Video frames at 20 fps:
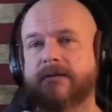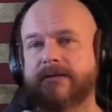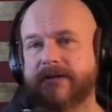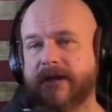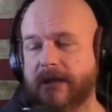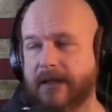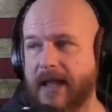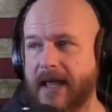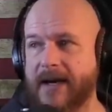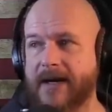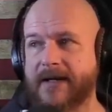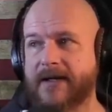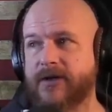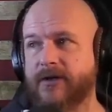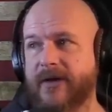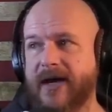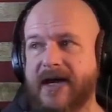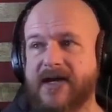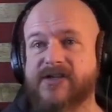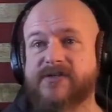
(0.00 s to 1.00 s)
A lot of
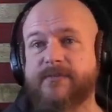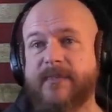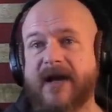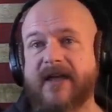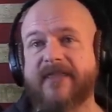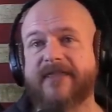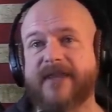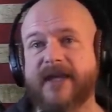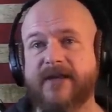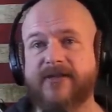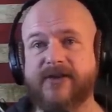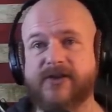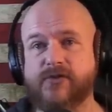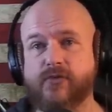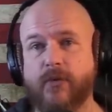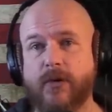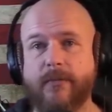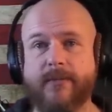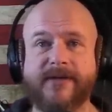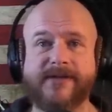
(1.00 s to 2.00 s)
you guys might think this
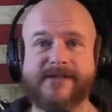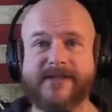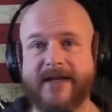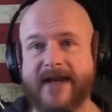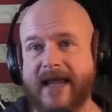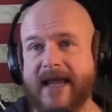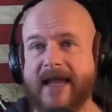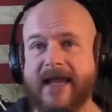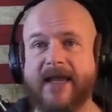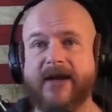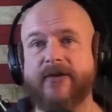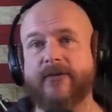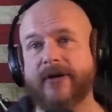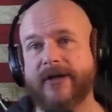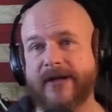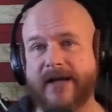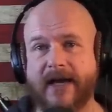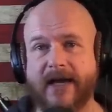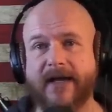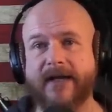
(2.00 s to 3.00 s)
woman's an eight or a
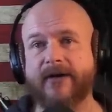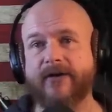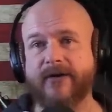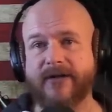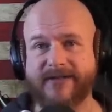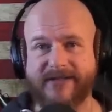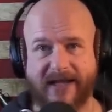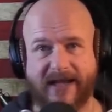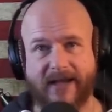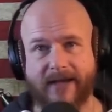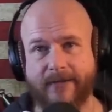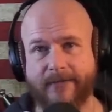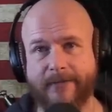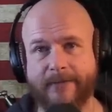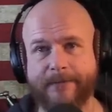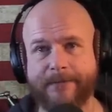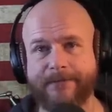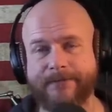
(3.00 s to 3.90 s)
nine or a 10.